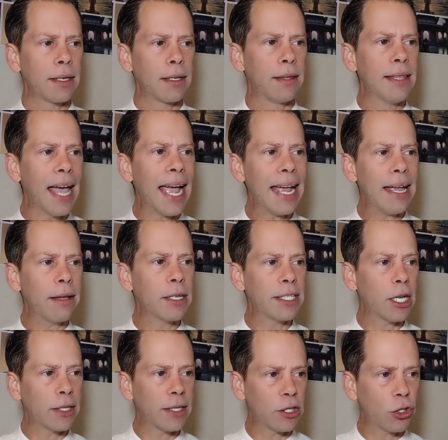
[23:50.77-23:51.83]
because he got
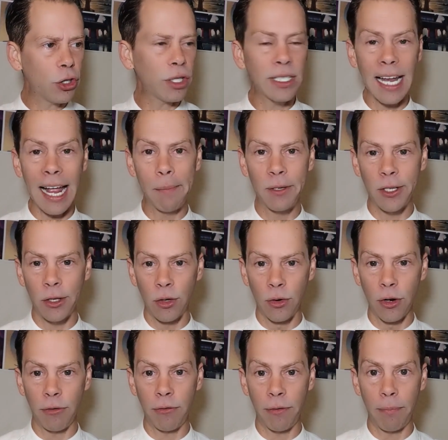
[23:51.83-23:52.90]
these two snipers on the
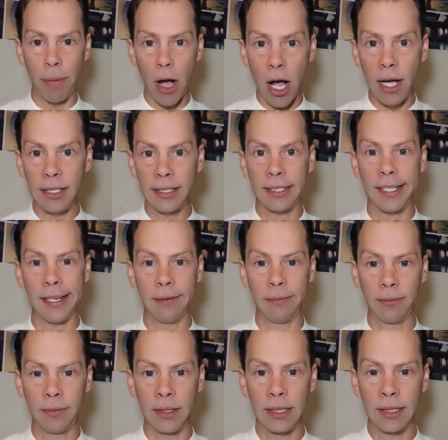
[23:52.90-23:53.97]
roof past him.